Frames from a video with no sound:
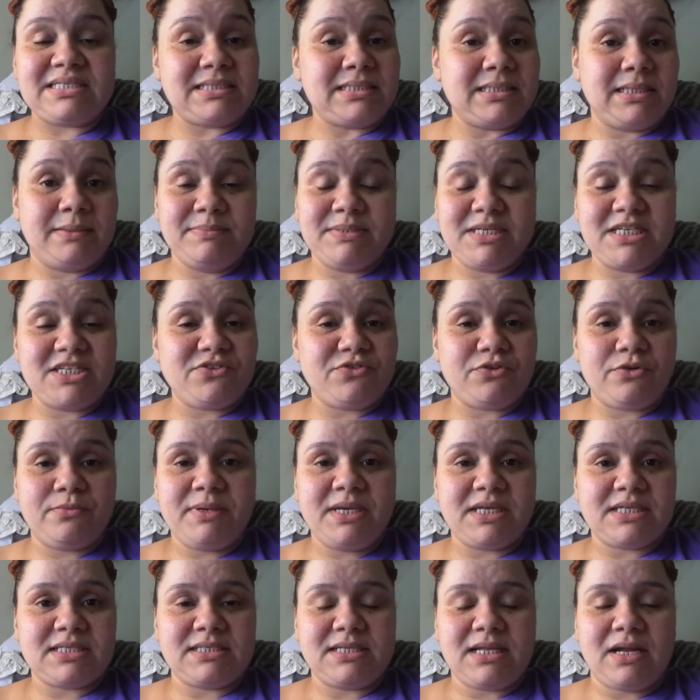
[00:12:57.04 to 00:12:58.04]
Some days for
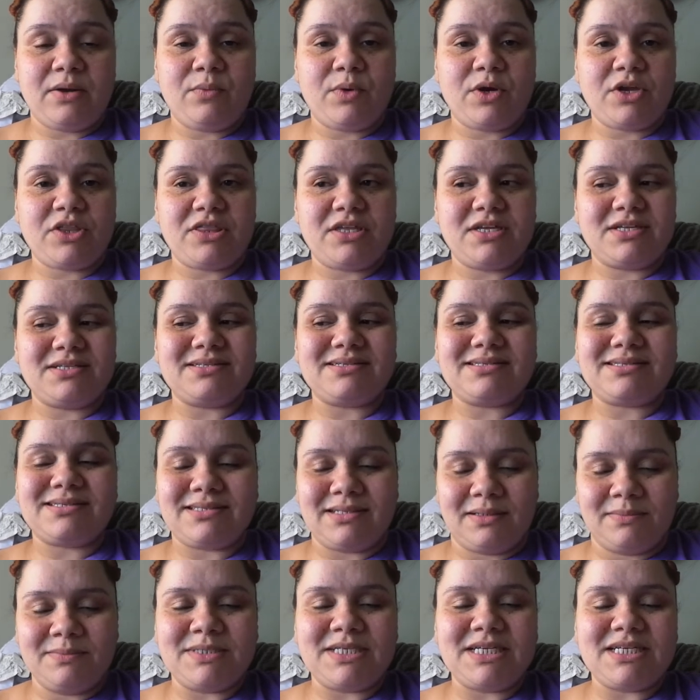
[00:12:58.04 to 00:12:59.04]
me it's not worth it.
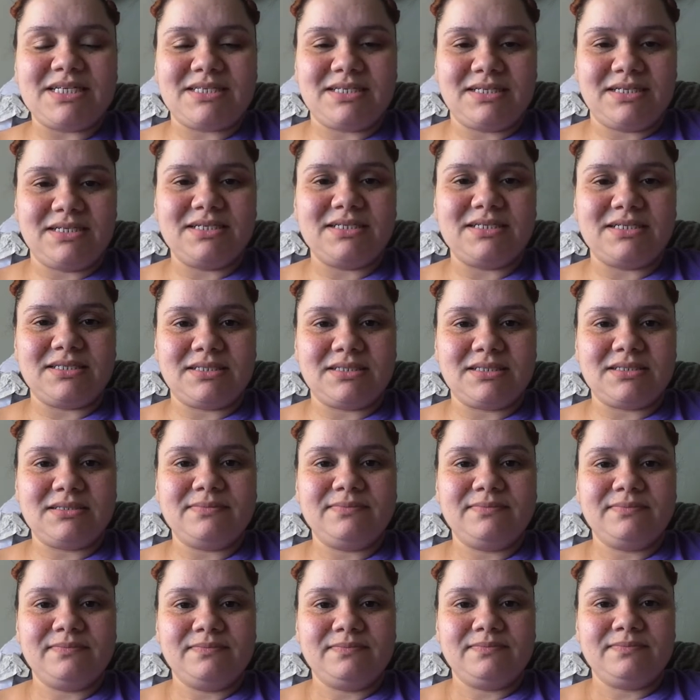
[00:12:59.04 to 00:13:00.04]
Some days it
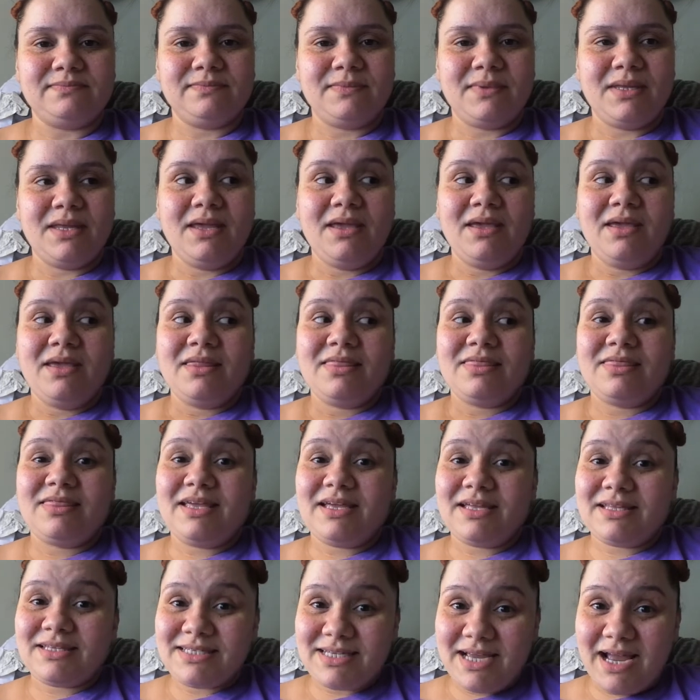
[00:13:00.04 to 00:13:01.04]
is.
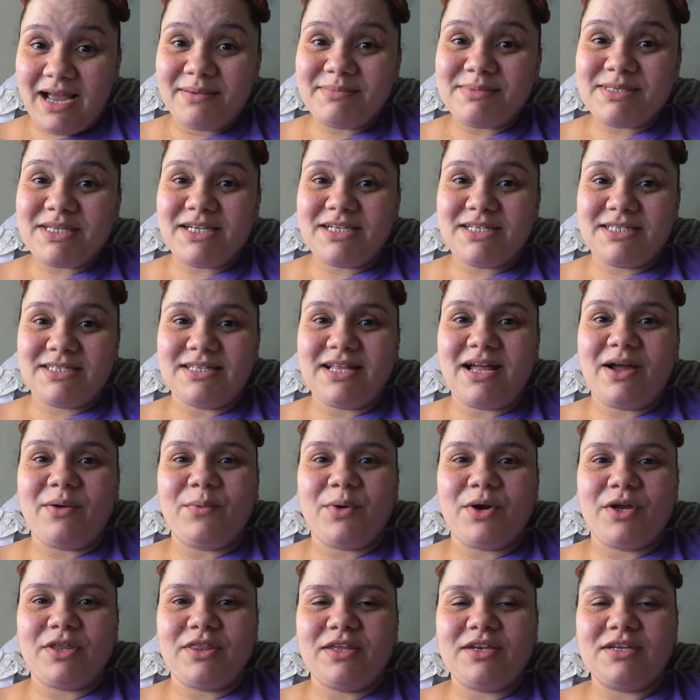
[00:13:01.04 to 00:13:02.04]
There are times that it's
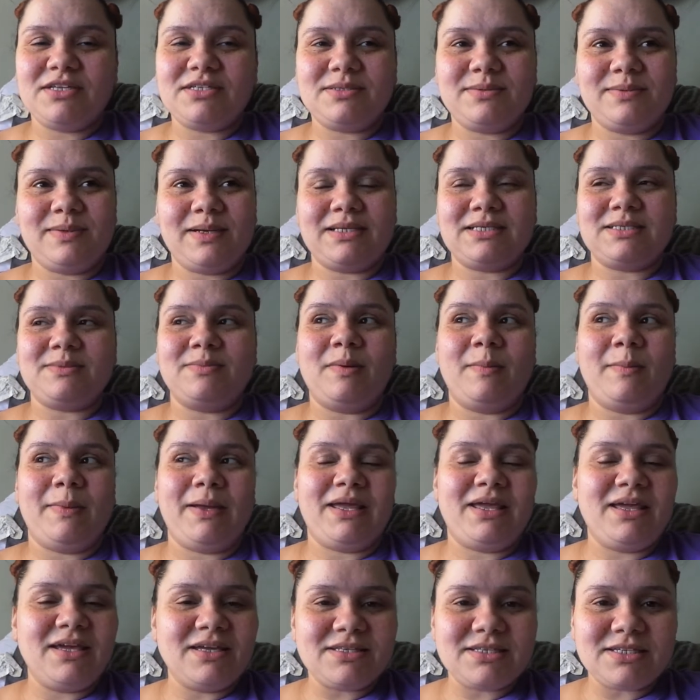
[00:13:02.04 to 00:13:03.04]
not worth it is when I smell
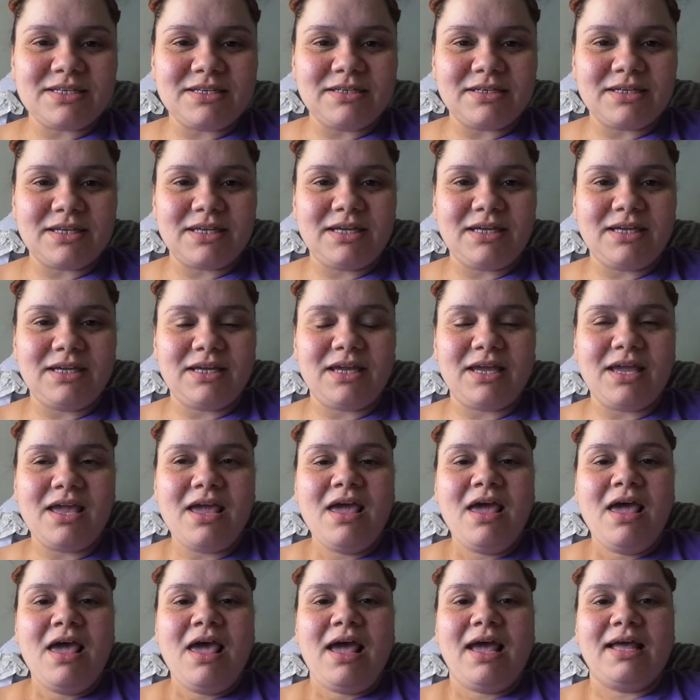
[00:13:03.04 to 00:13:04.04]
my kids cooking
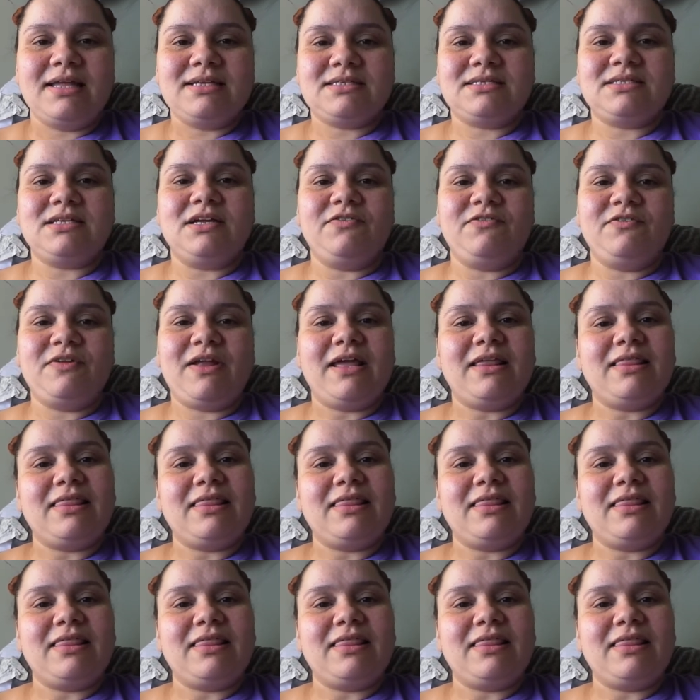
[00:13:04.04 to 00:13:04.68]
and stuff